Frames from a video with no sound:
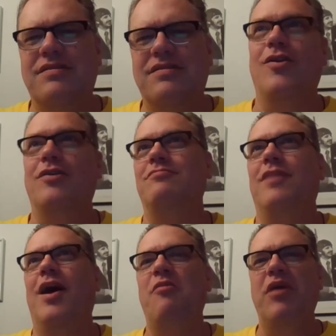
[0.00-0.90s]
I don't know
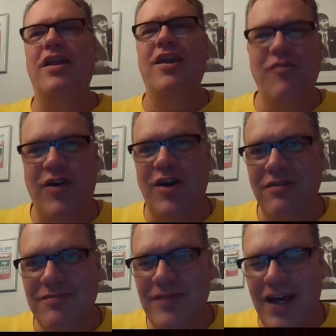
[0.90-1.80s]
how many of
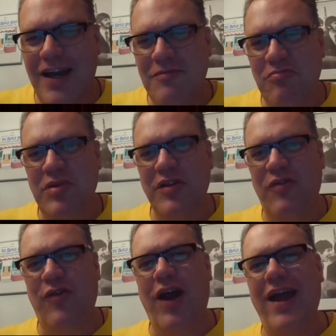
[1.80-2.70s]
our Bill
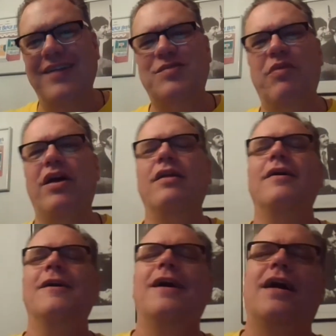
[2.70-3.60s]
of Rights, but
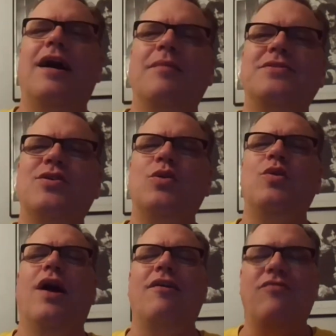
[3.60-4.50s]
so
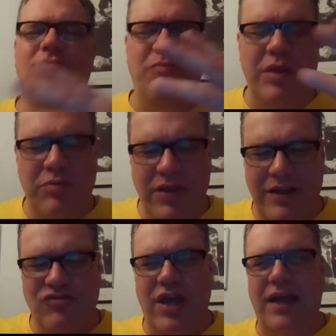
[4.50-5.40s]
you have people
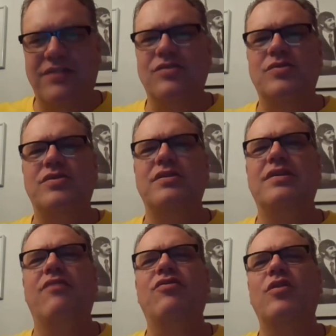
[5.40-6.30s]
like Jackson who's
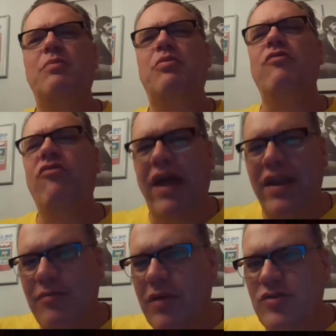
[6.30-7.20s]
definitely
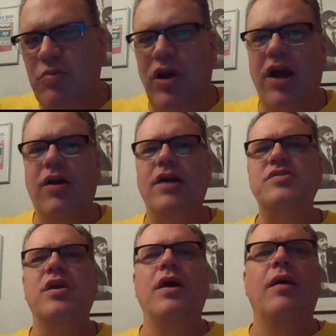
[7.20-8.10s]
prevented much progress.